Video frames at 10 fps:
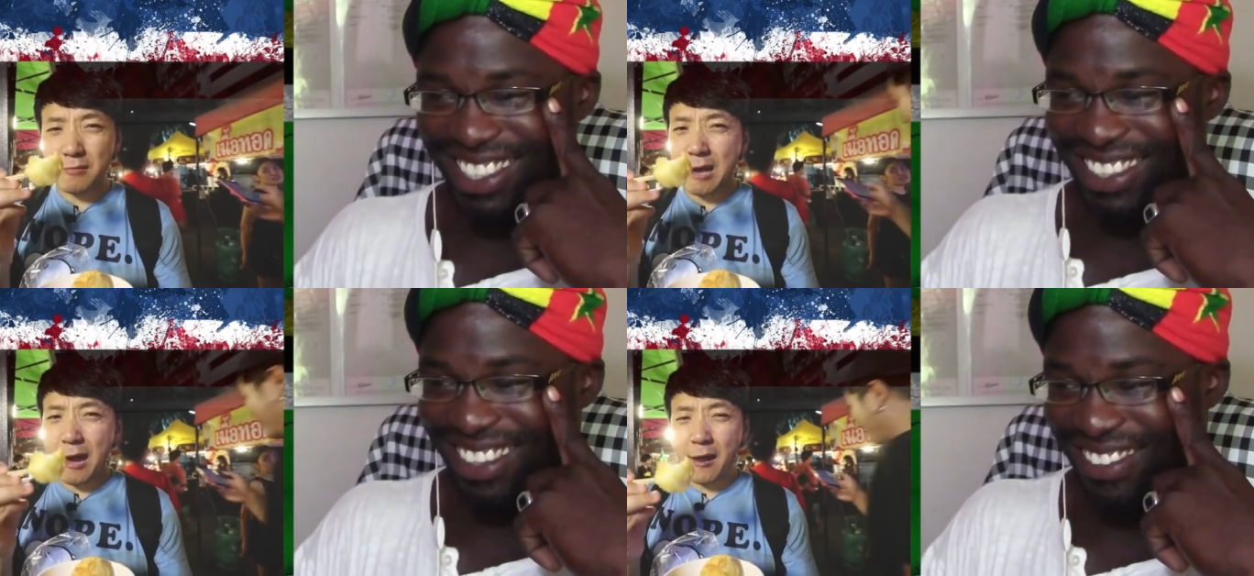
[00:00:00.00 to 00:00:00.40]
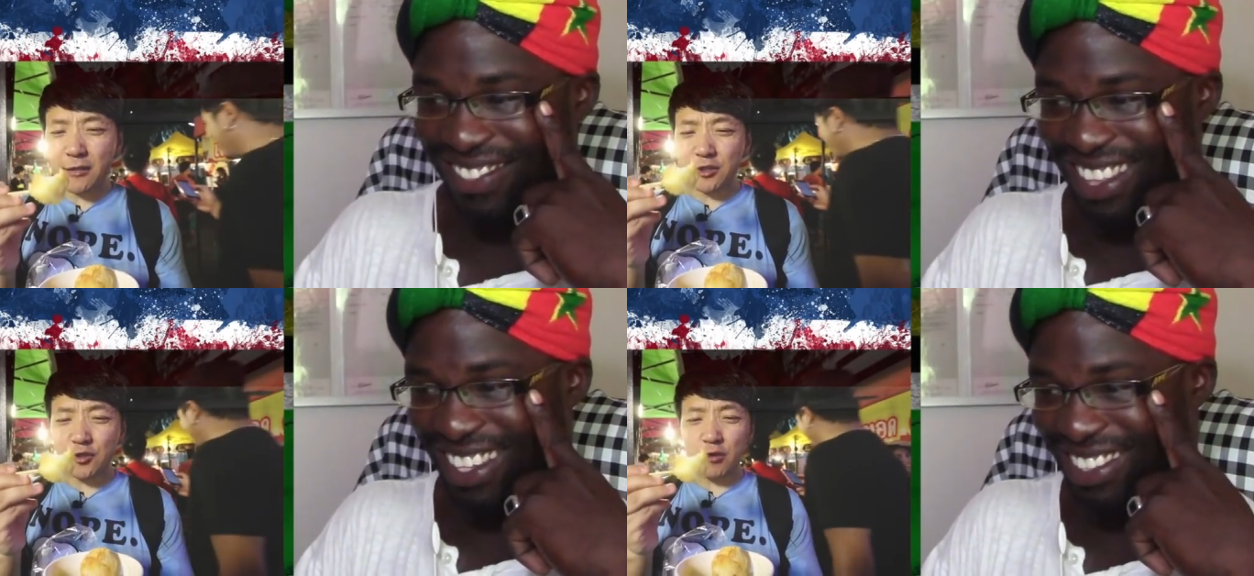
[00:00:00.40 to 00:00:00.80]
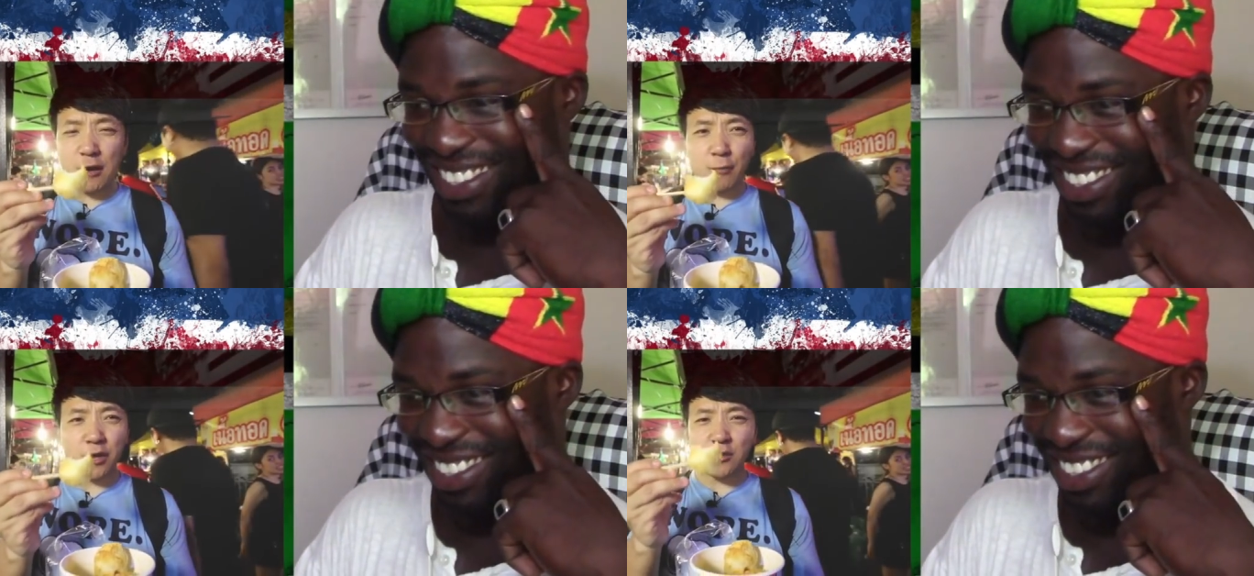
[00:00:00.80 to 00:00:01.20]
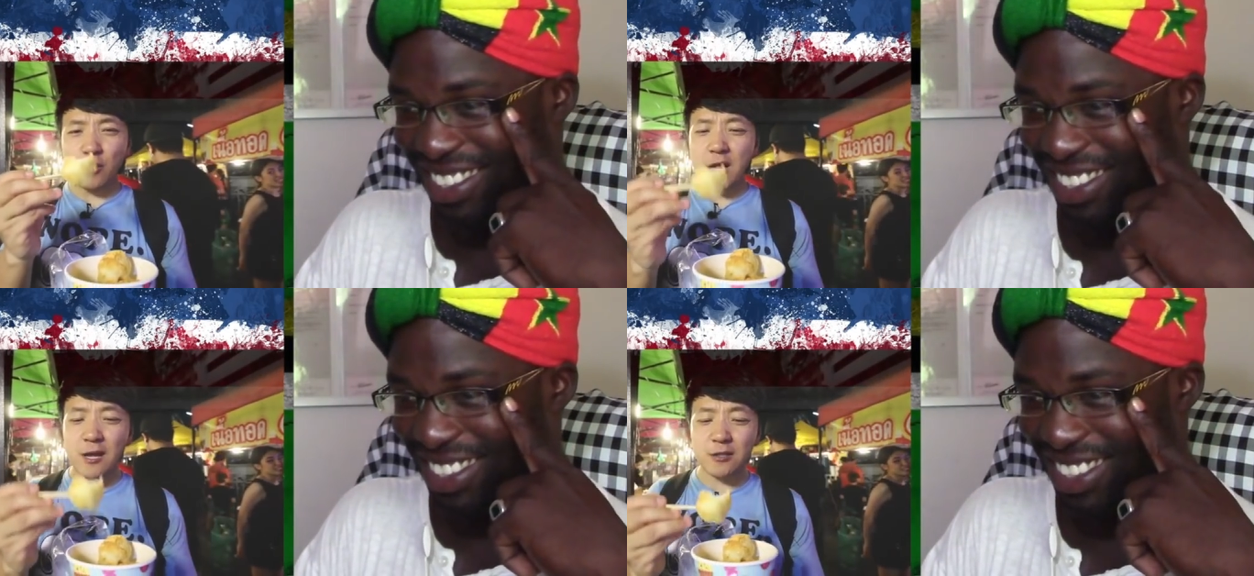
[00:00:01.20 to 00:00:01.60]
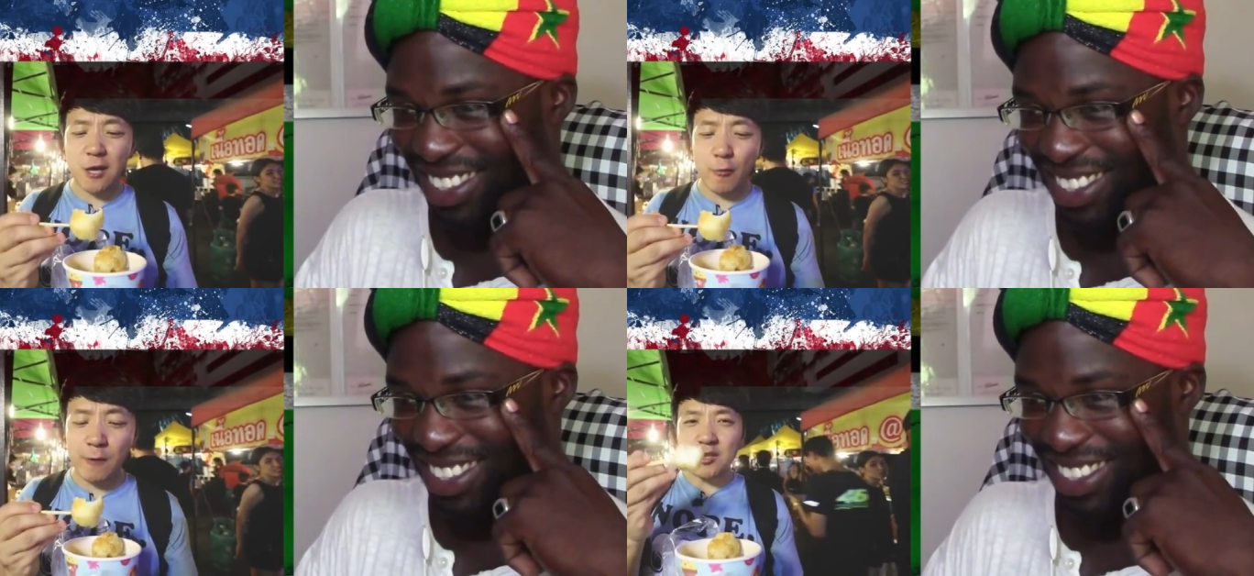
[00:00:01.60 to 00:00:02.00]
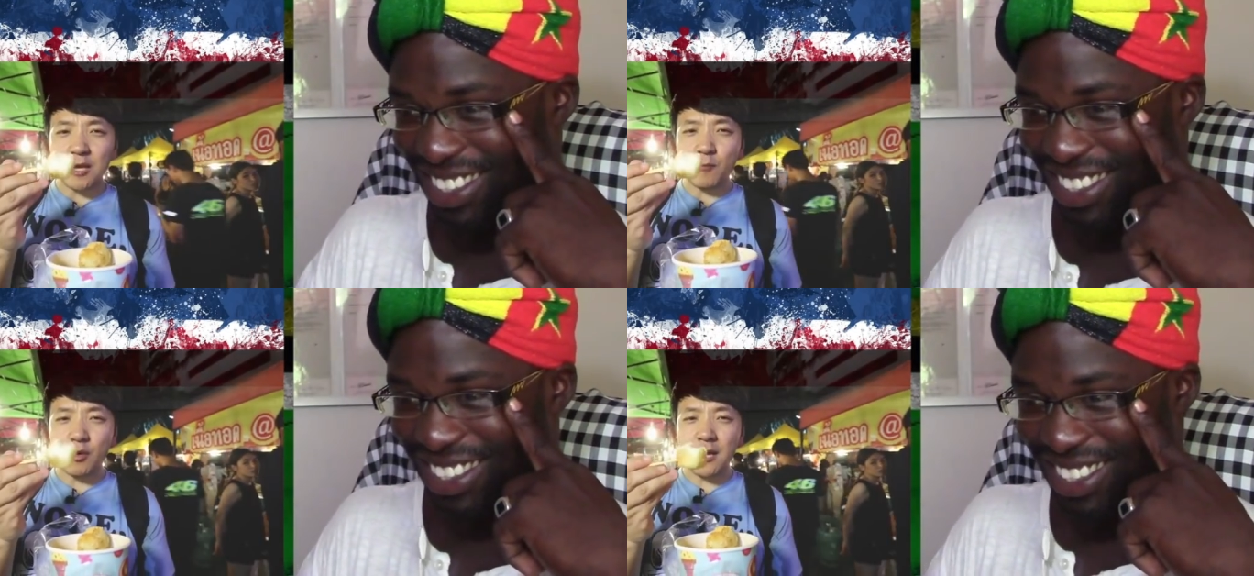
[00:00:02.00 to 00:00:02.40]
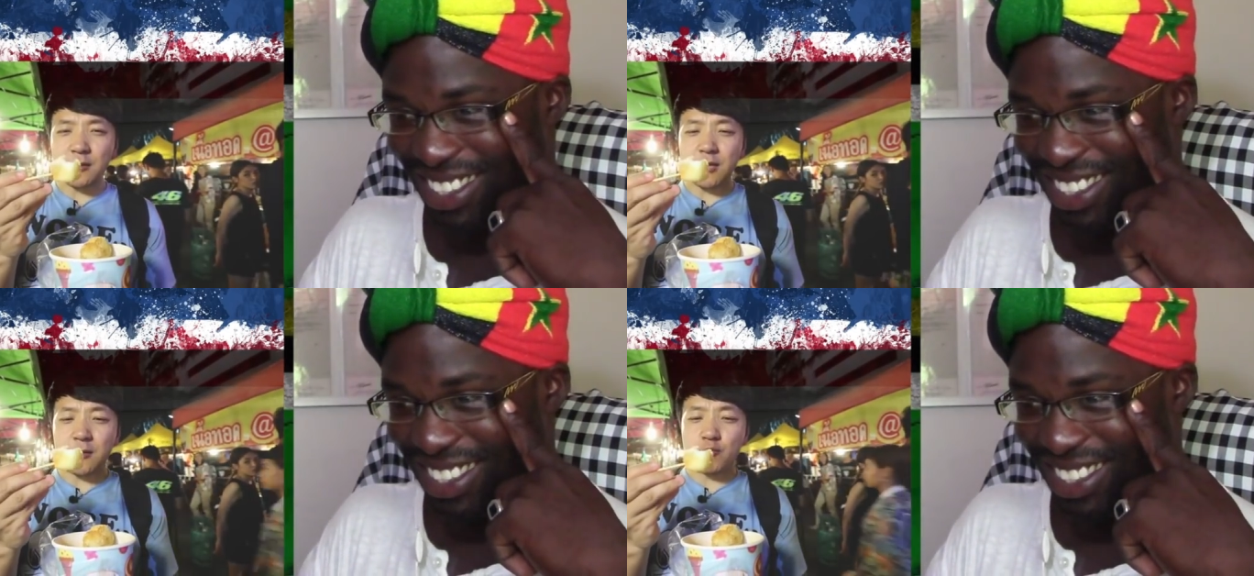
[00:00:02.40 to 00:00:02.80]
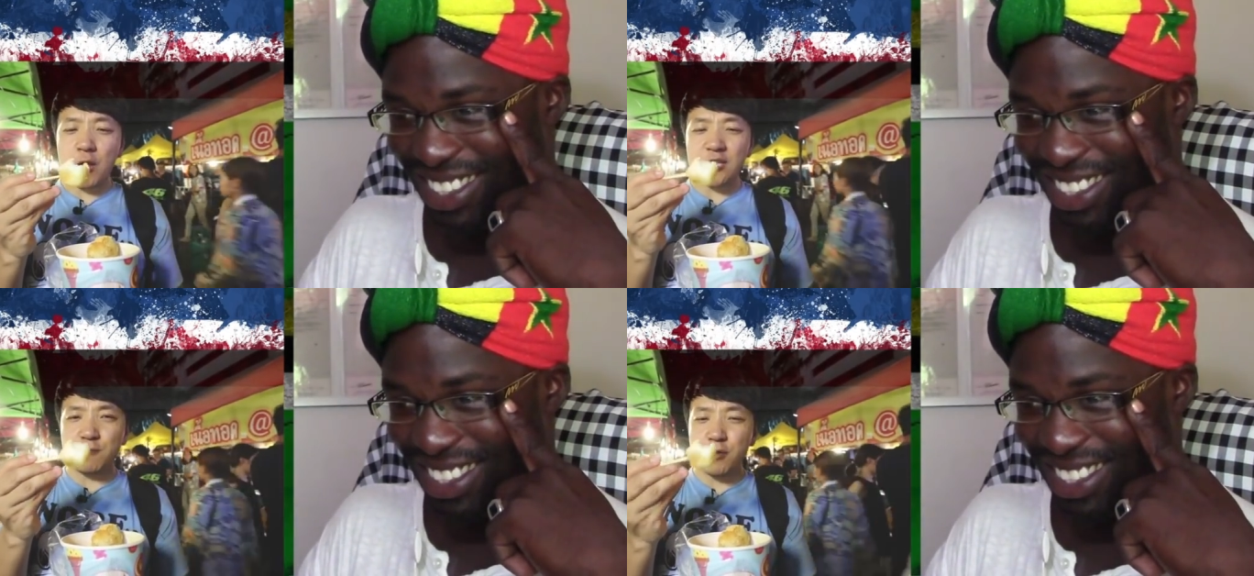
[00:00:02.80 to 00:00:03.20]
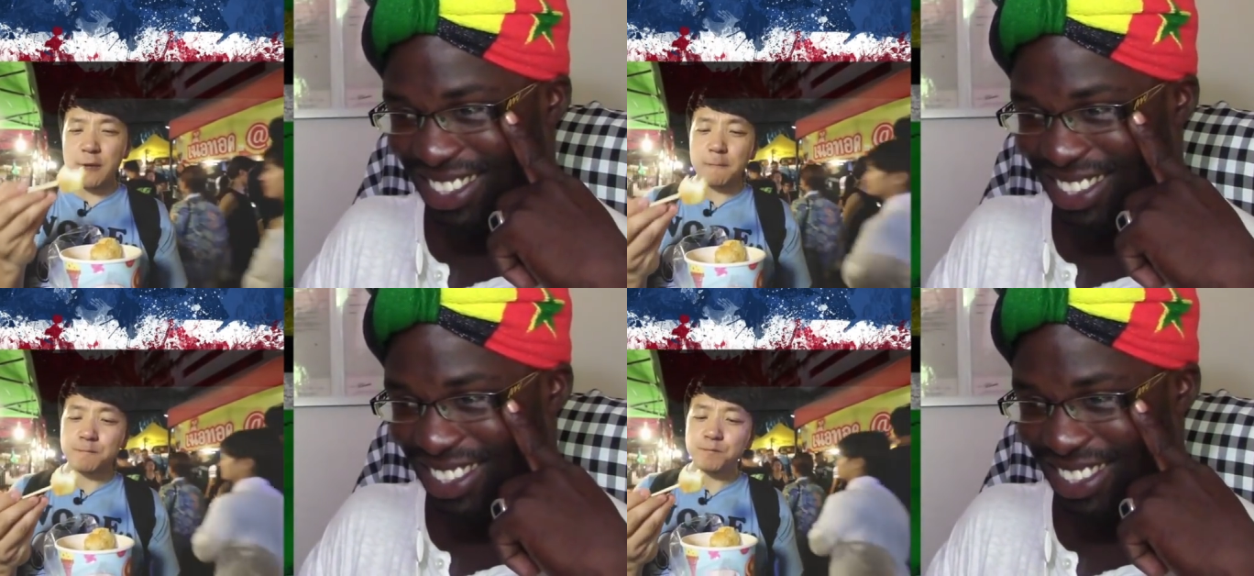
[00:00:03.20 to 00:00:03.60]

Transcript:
Speaker 1: Not as enjoyable as the one I had in Taiwan. It's like more like eating rice pudding.